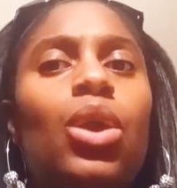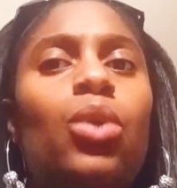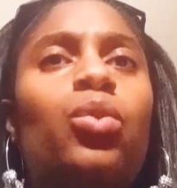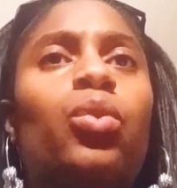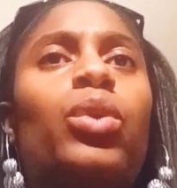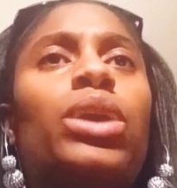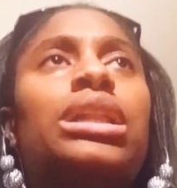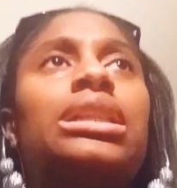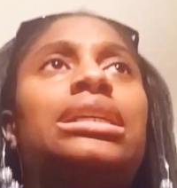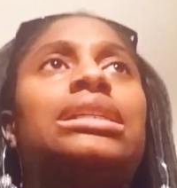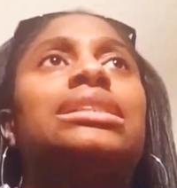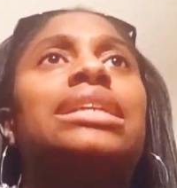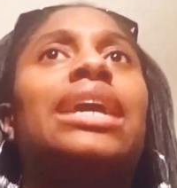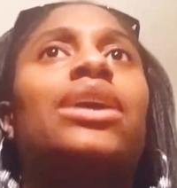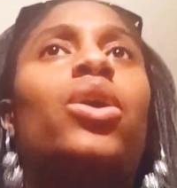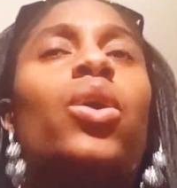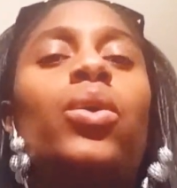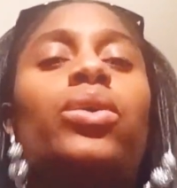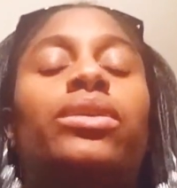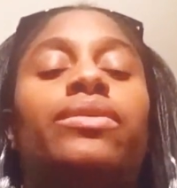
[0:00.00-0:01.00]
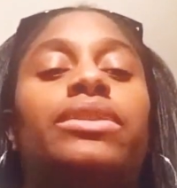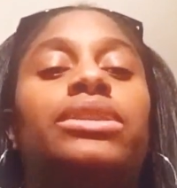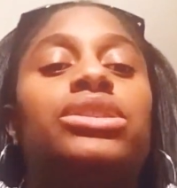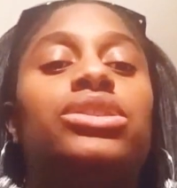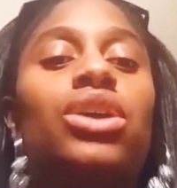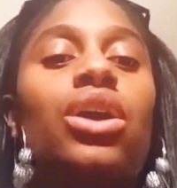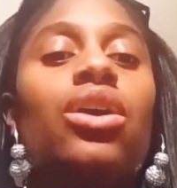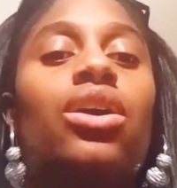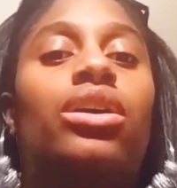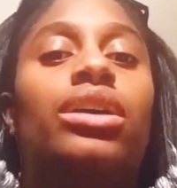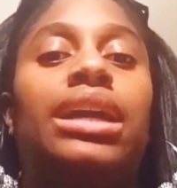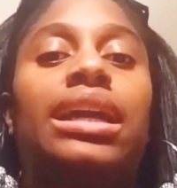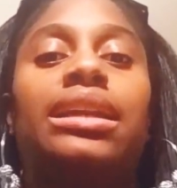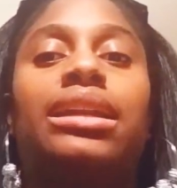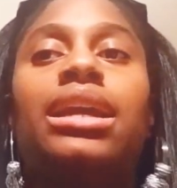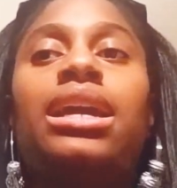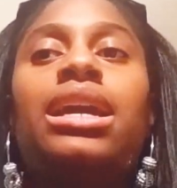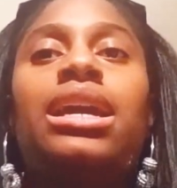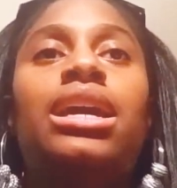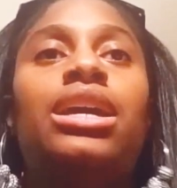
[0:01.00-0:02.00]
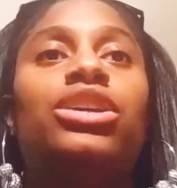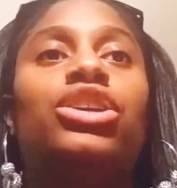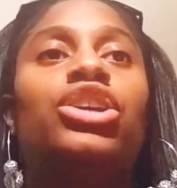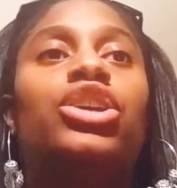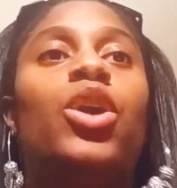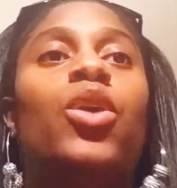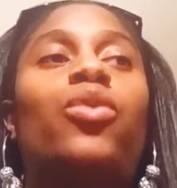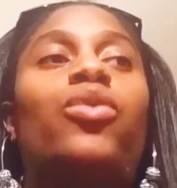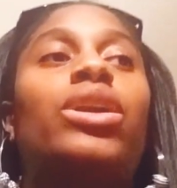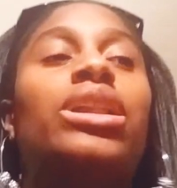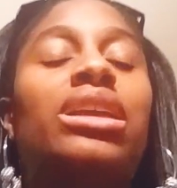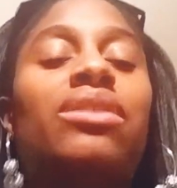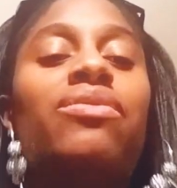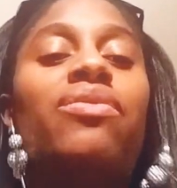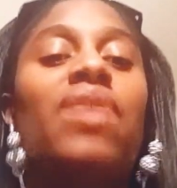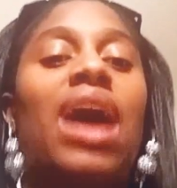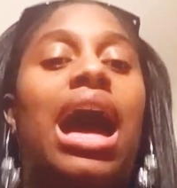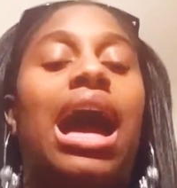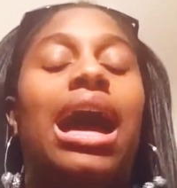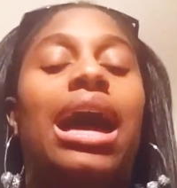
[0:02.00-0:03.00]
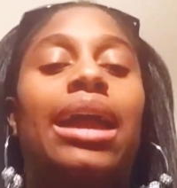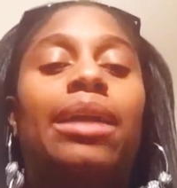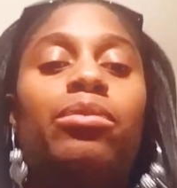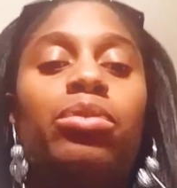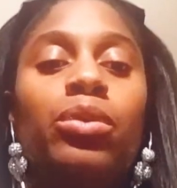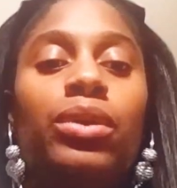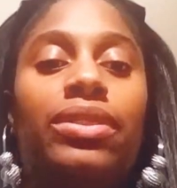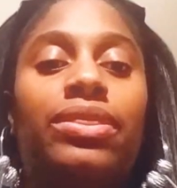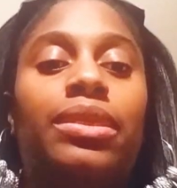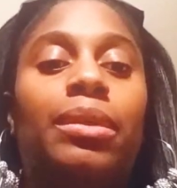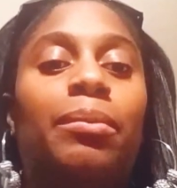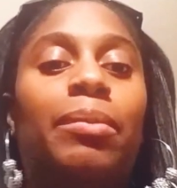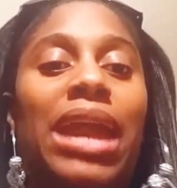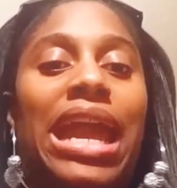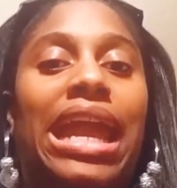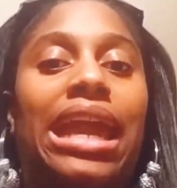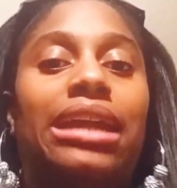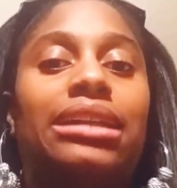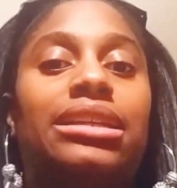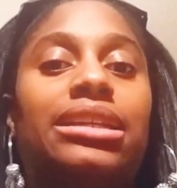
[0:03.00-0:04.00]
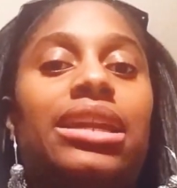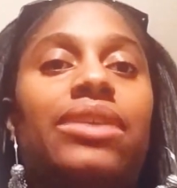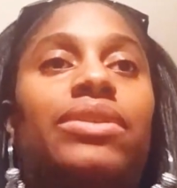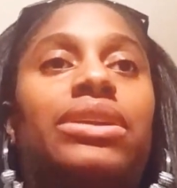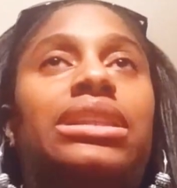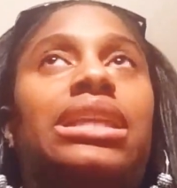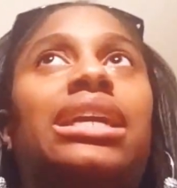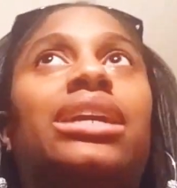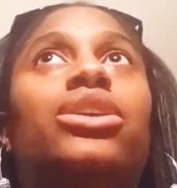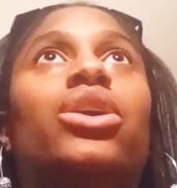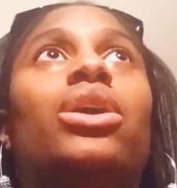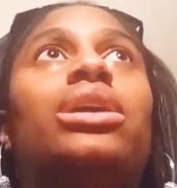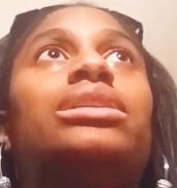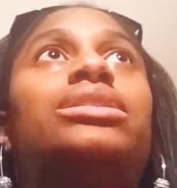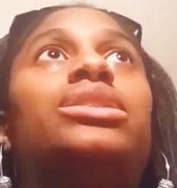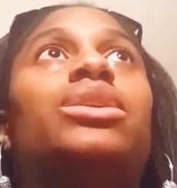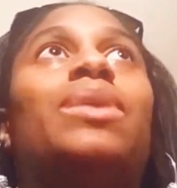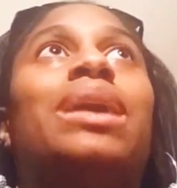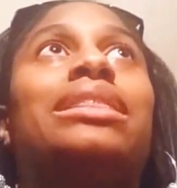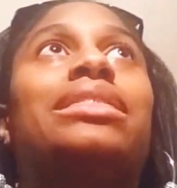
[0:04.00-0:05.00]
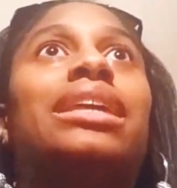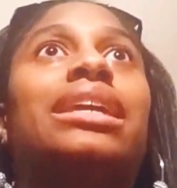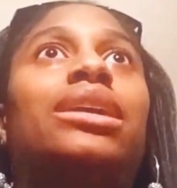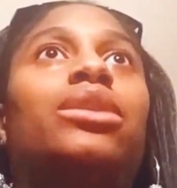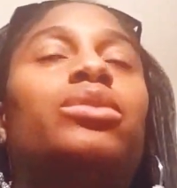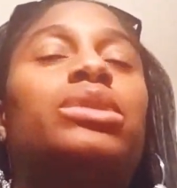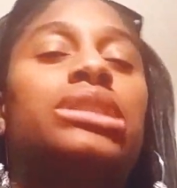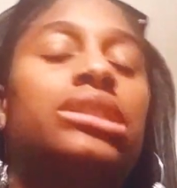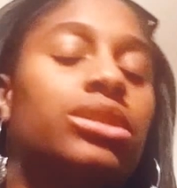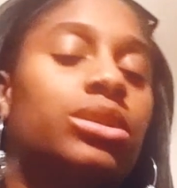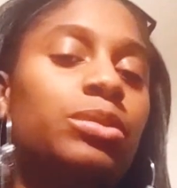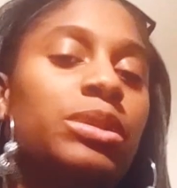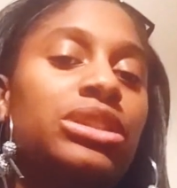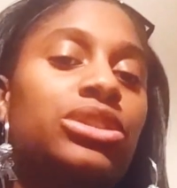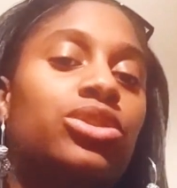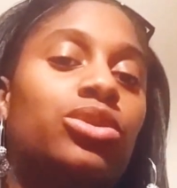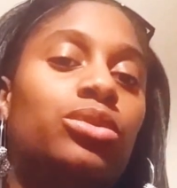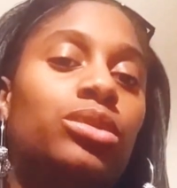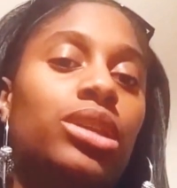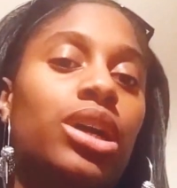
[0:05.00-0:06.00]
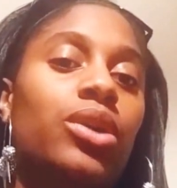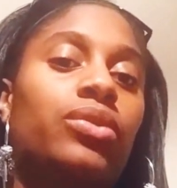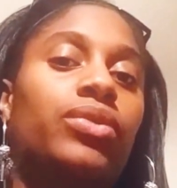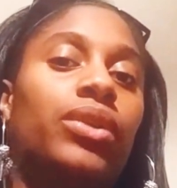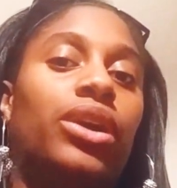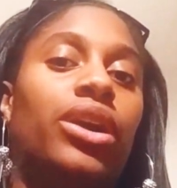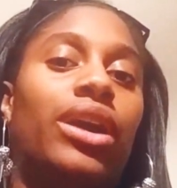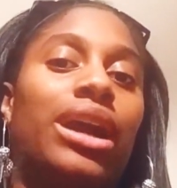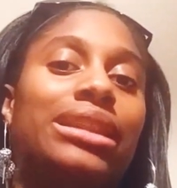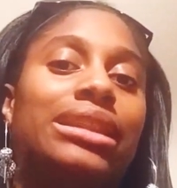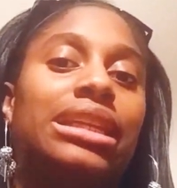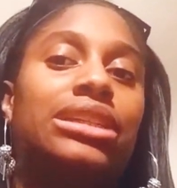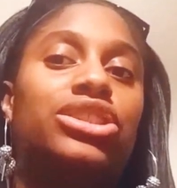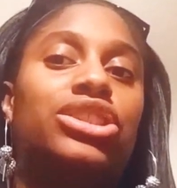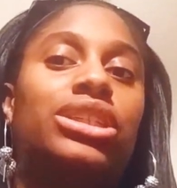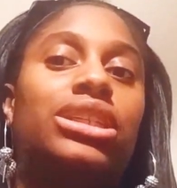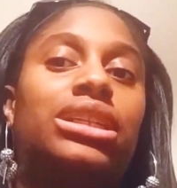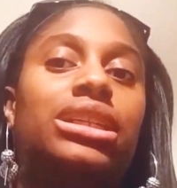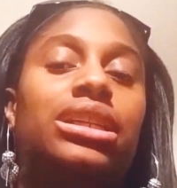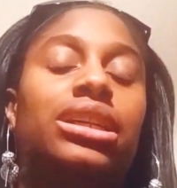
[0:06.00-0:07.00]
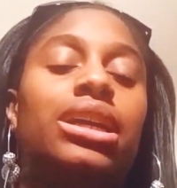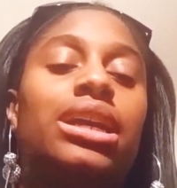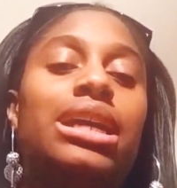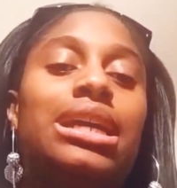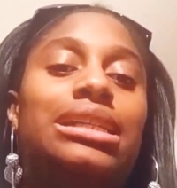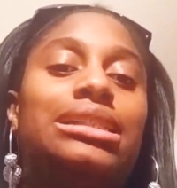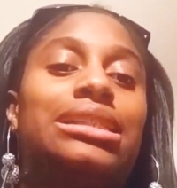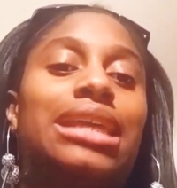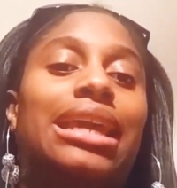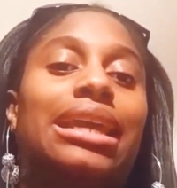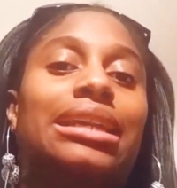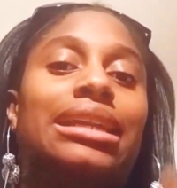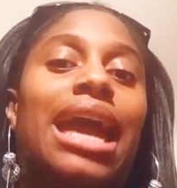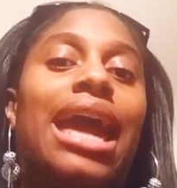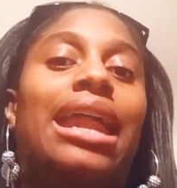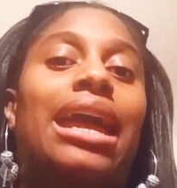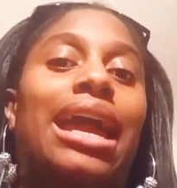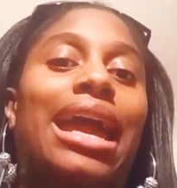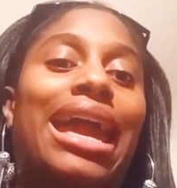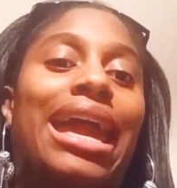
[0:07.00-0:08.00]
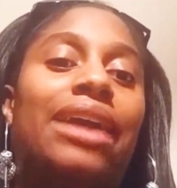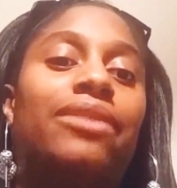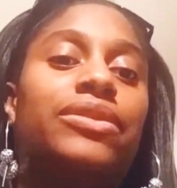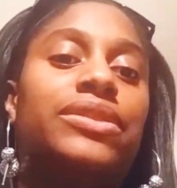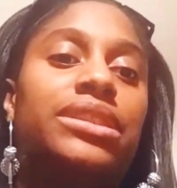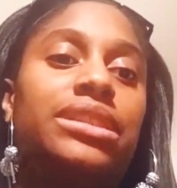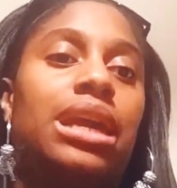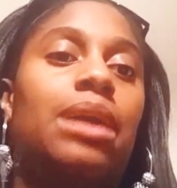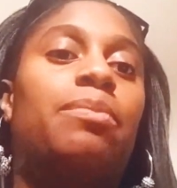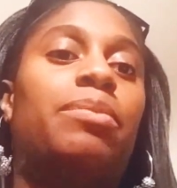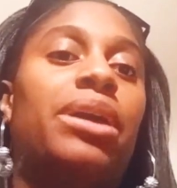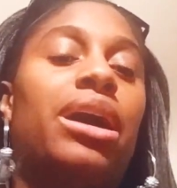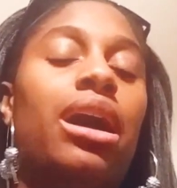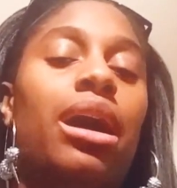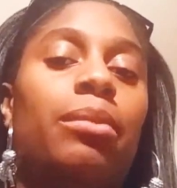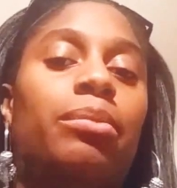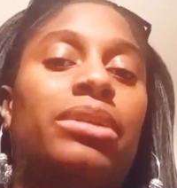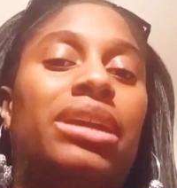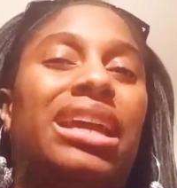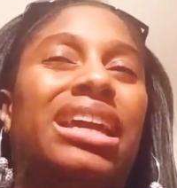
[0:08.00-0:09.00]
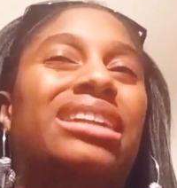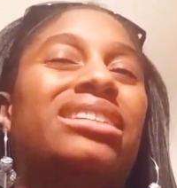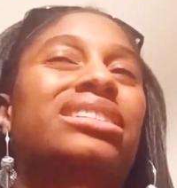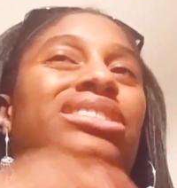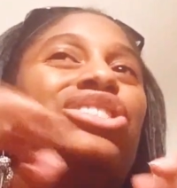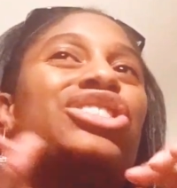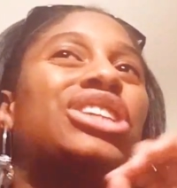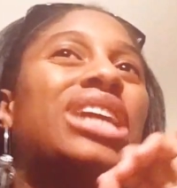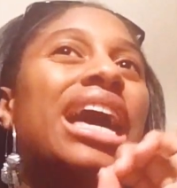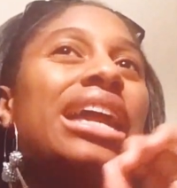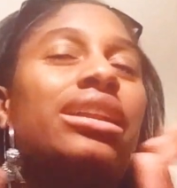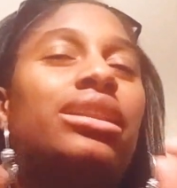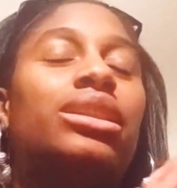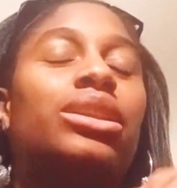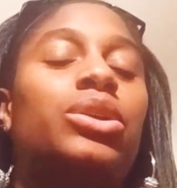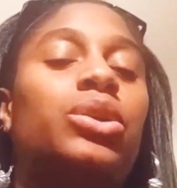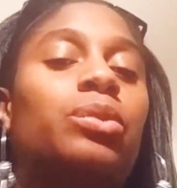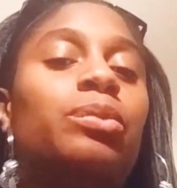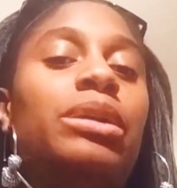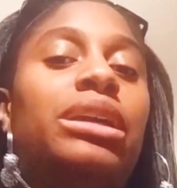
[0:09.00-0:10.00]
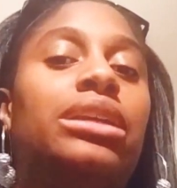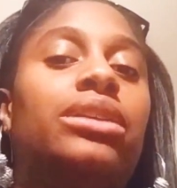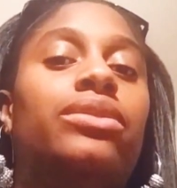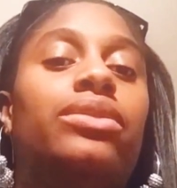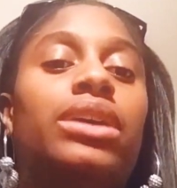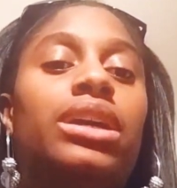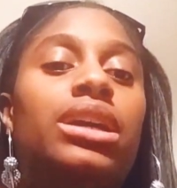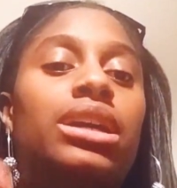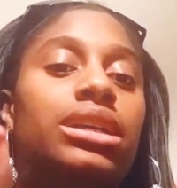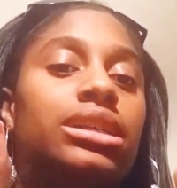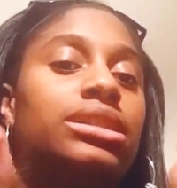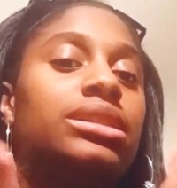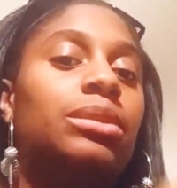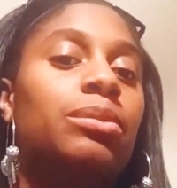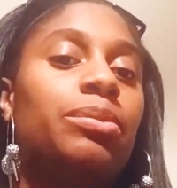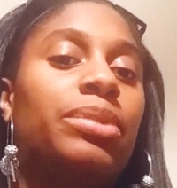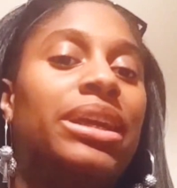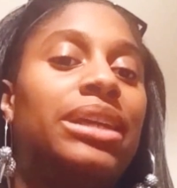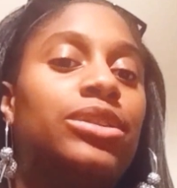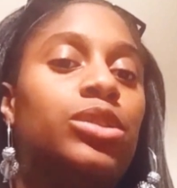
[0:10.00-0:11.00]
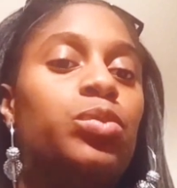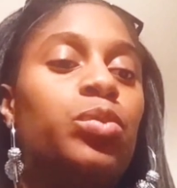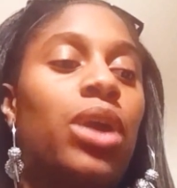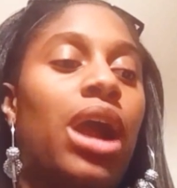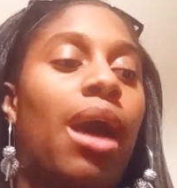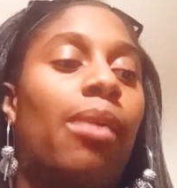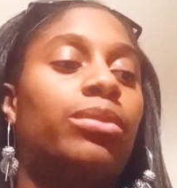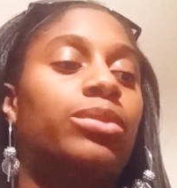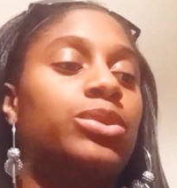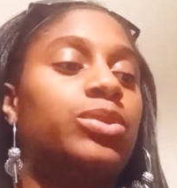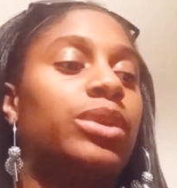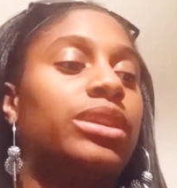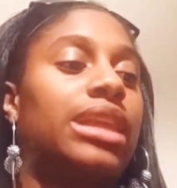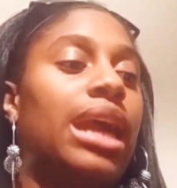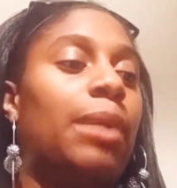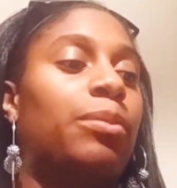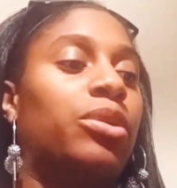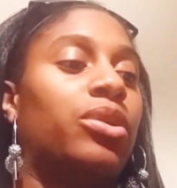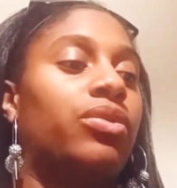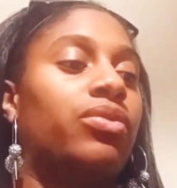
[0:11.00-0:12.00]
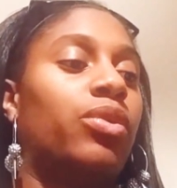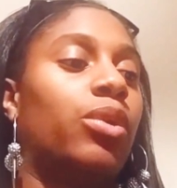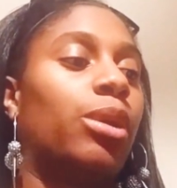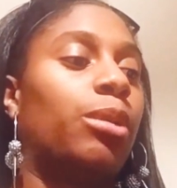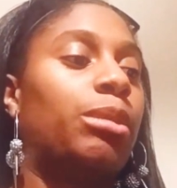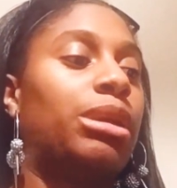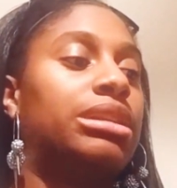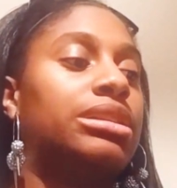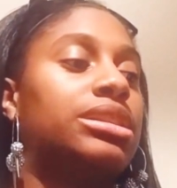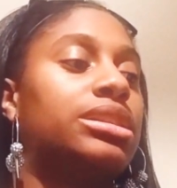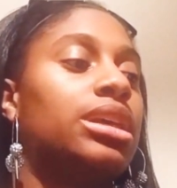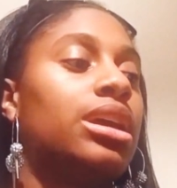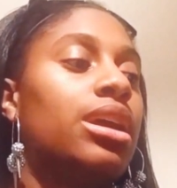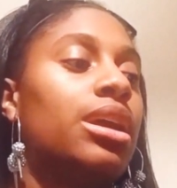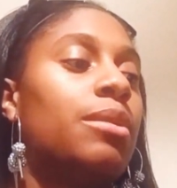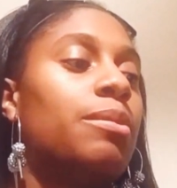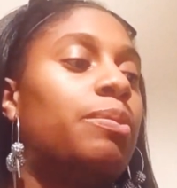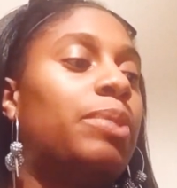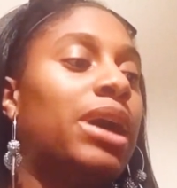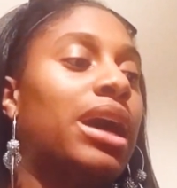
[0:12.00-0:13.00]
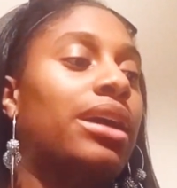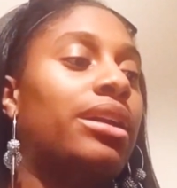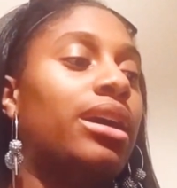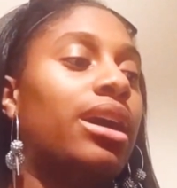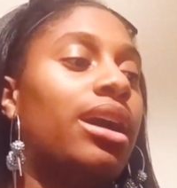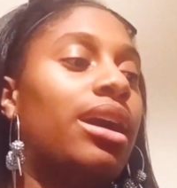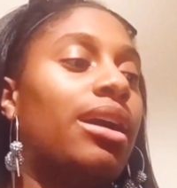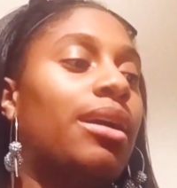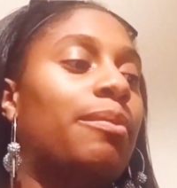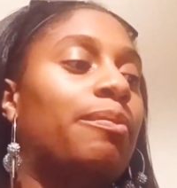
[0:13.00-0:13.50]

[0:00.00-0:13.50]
really take a hold of the song and, you know, really vibe with the band and everything. And also, I think it was a little bit too low for her. I think she could have taken that a half step up, and she had a little bit of some pitch problems with that performance. But,